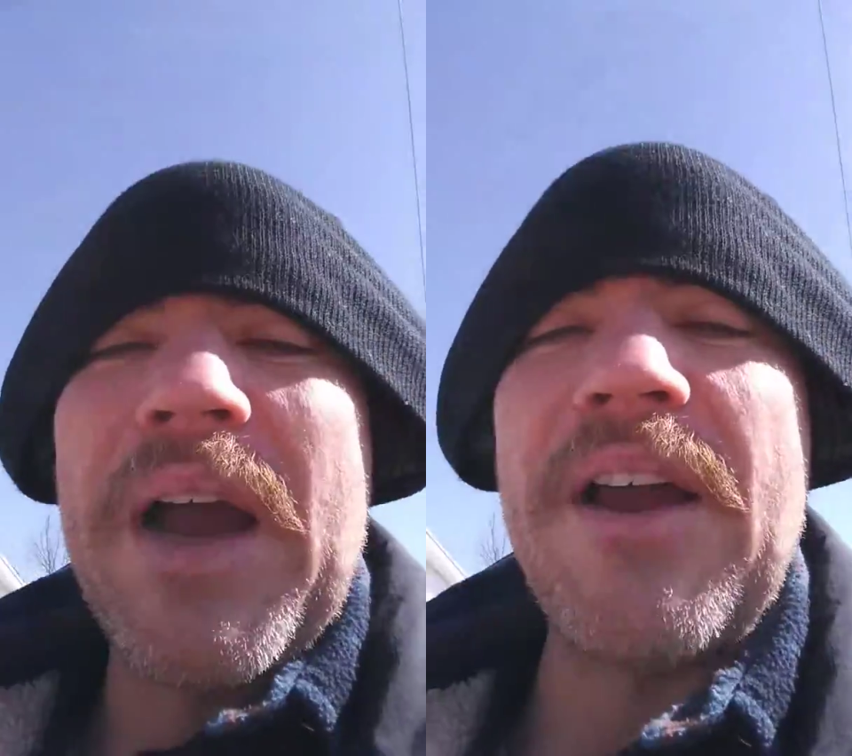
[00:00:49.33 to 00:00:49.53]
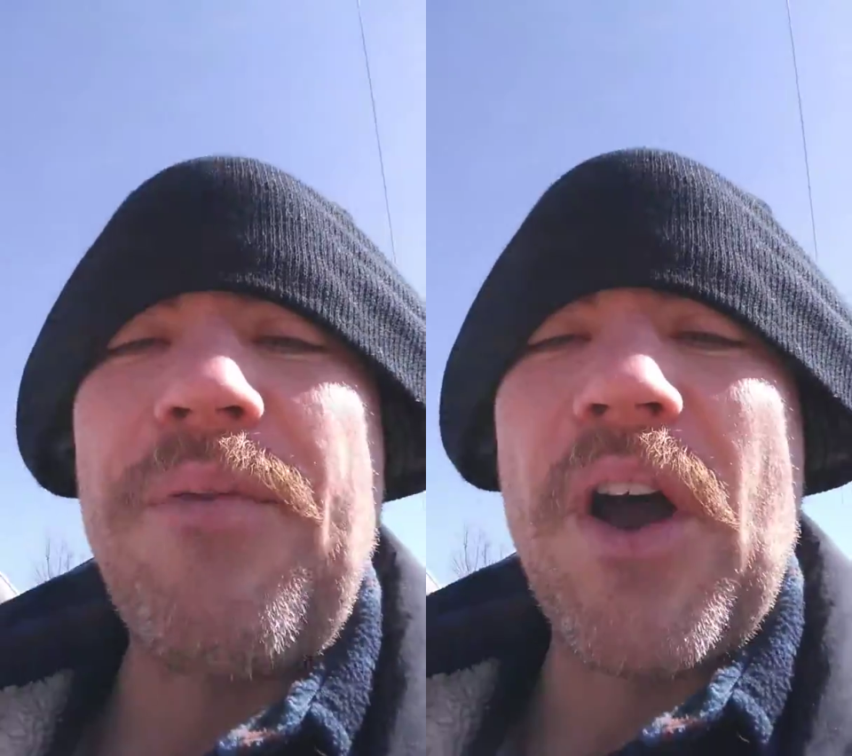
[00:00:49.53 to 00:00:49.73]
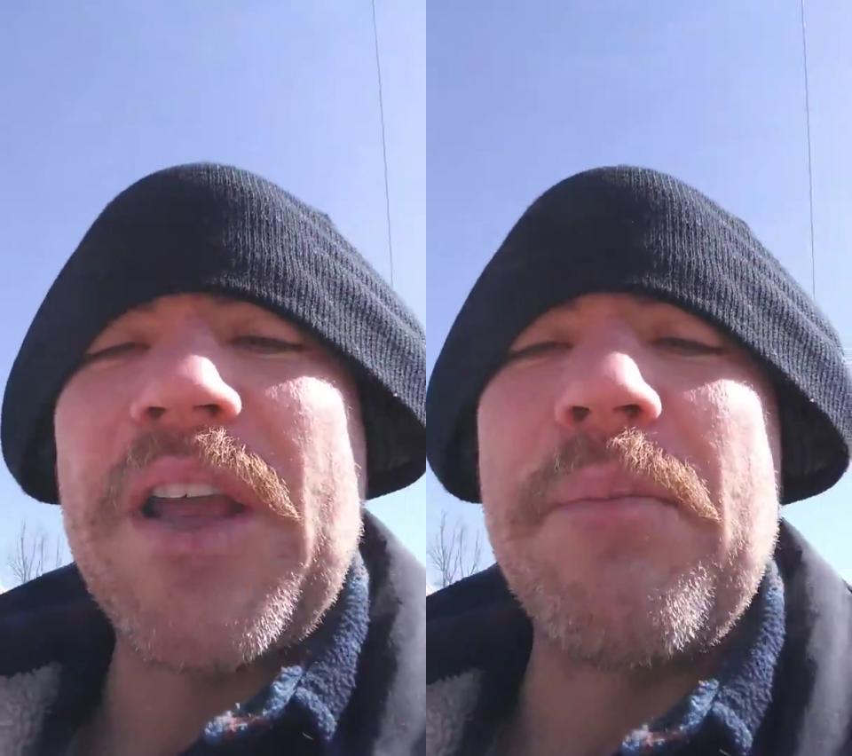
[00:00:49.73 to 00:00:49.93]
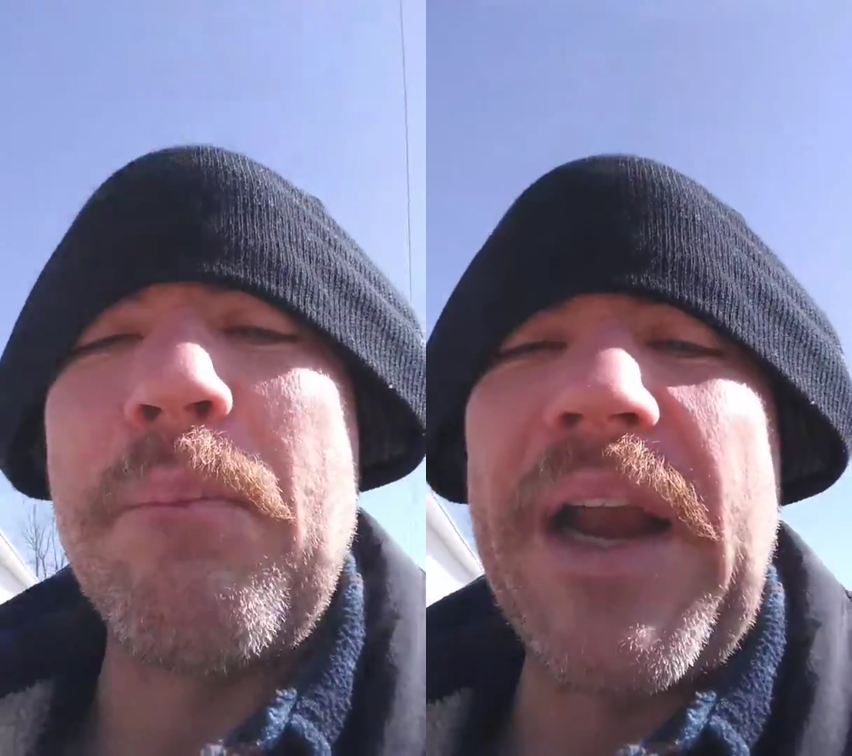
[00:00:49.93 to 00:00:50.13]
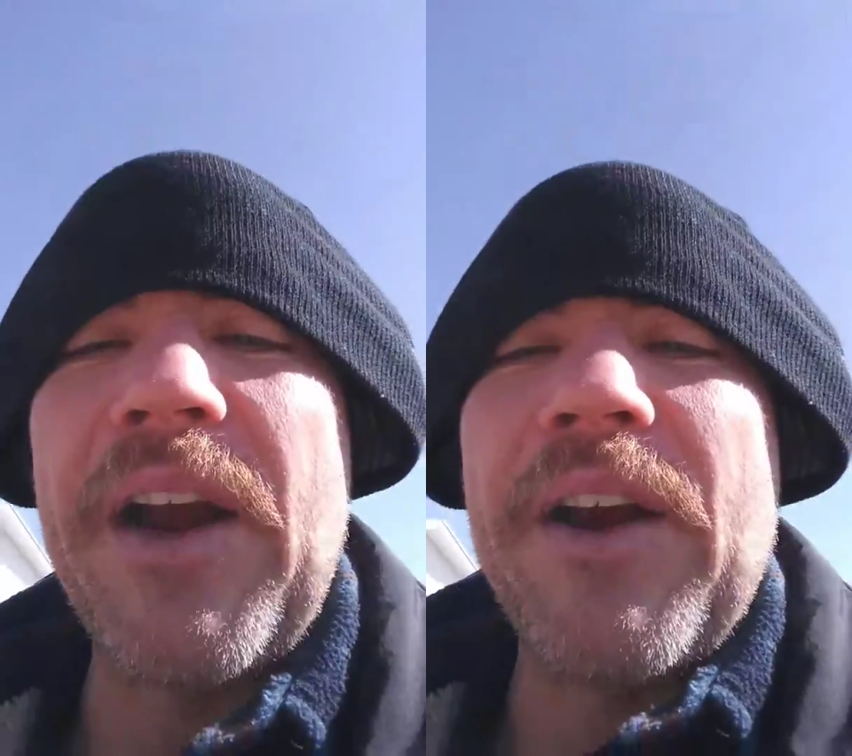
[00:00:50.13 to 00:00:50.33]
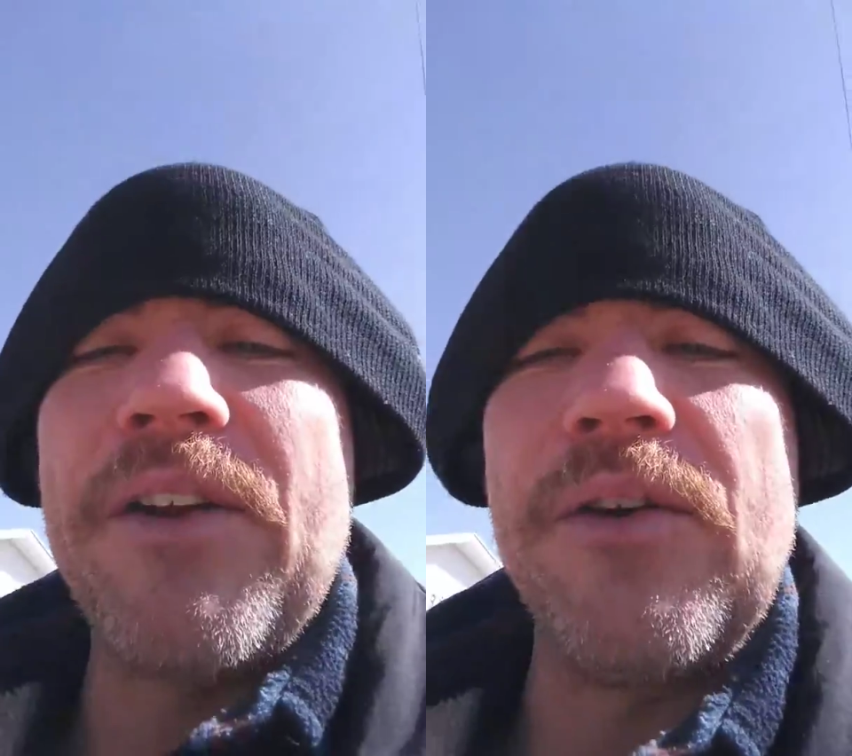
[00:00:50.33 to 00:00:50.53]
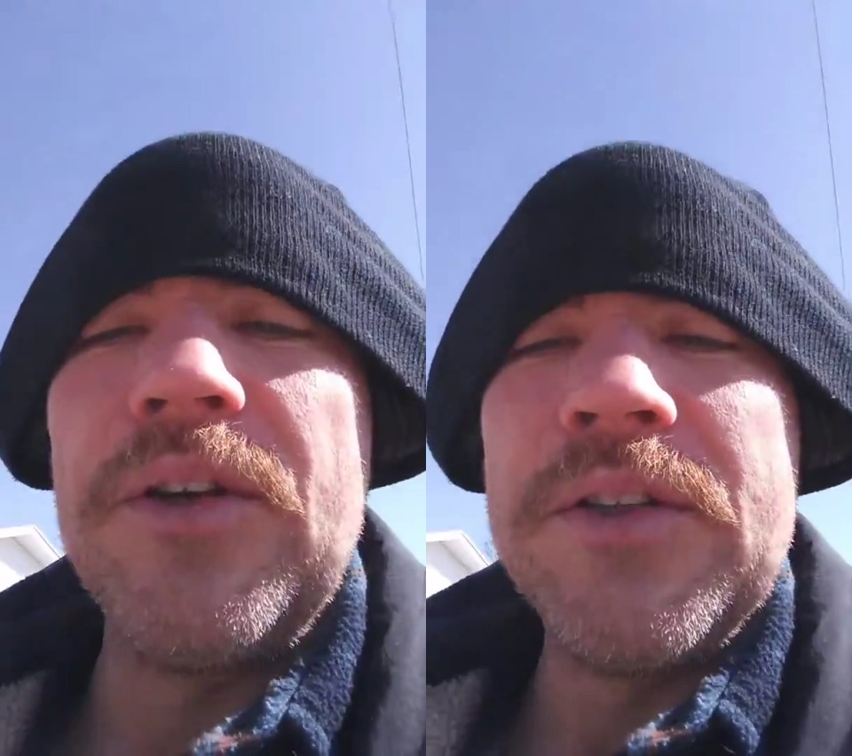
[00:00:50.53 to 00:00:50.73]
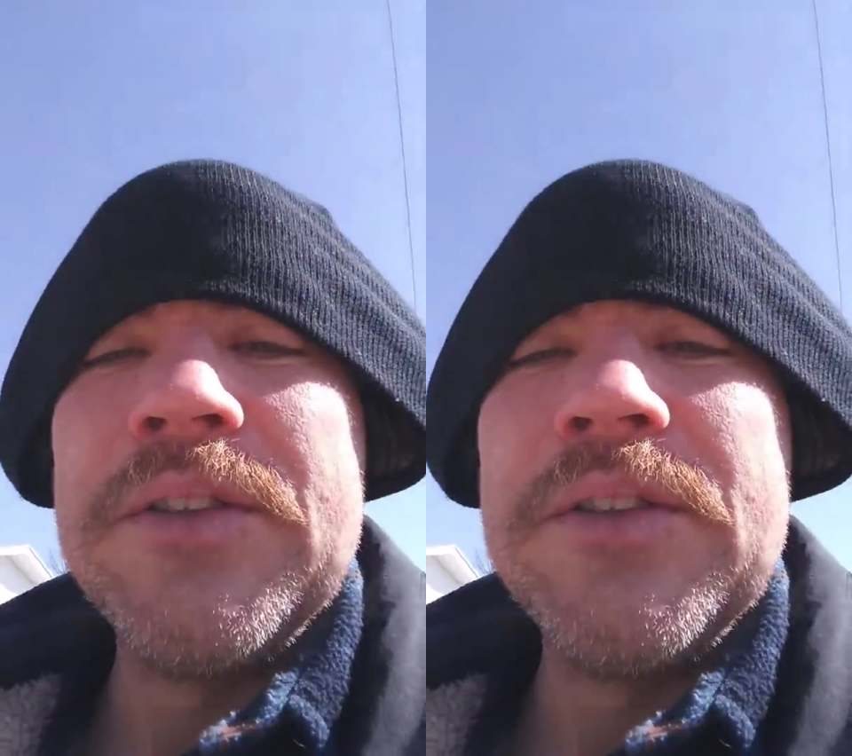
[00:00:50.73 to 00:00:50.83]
a fucking bear, dude.